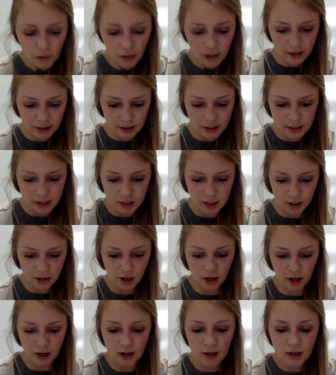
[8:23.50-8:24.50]
At least, he
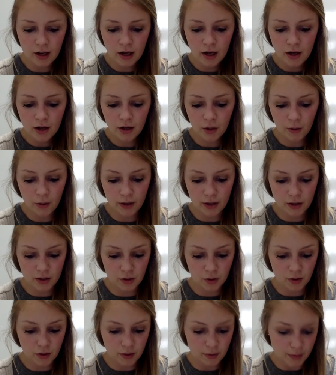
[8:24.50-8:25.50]
thought, no way to
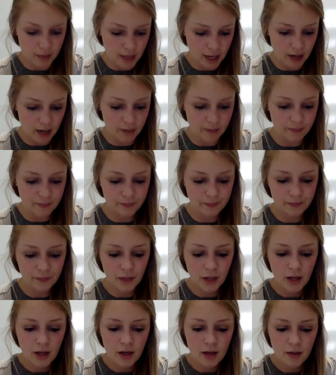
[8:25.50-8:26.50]
store them dead.
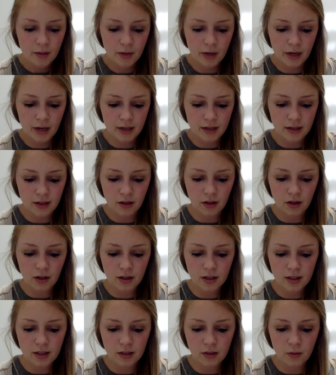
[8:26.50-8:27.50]
But as he
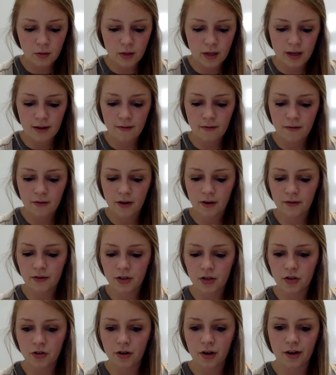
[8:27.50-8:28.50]
looked at the weave of
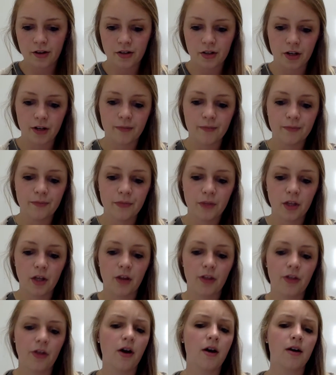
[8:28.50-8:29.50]
his structure,
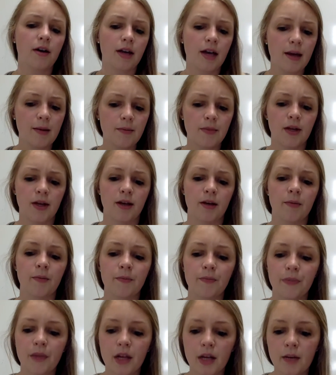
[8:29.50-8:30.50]
a thought came to
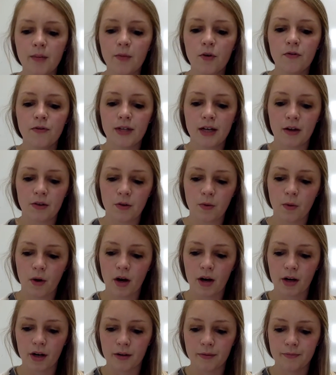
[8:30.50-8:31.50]
him, and he moved down the
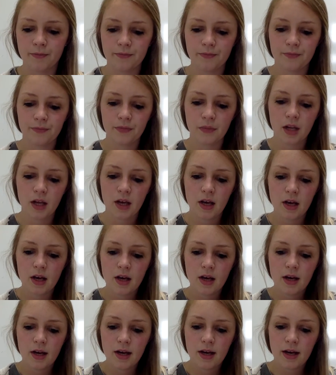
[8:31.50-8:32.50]
water.
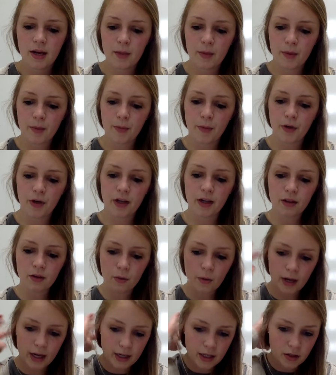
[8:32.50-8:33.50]
He had been putting
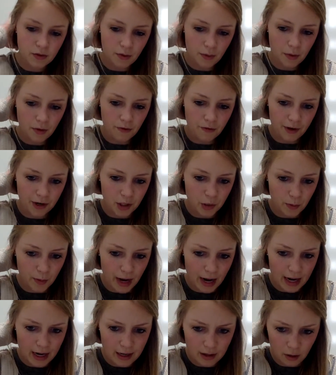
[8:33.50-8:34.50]
the waste from the fish
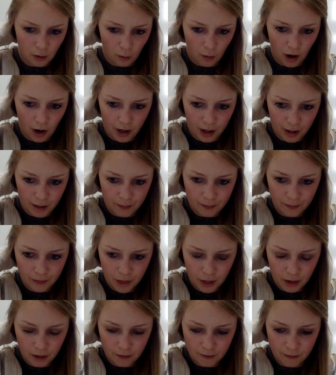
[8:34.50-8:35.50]
back in the water,
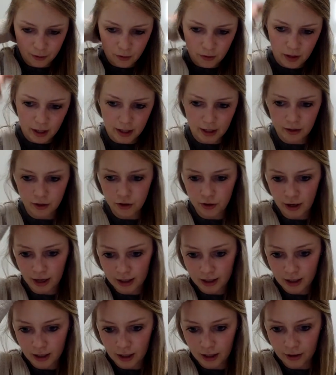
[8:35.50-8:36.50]
and the food had
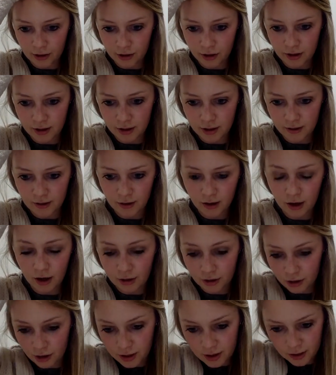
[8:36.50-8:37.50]
attracted
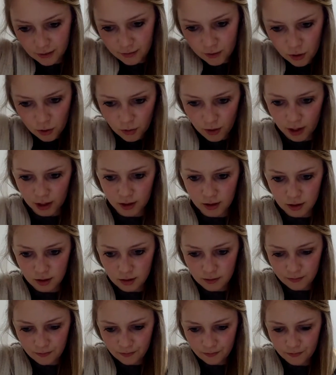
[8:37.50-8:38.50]
hundreds of new
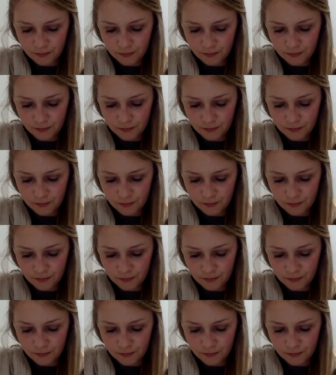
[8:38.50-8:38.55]
ones.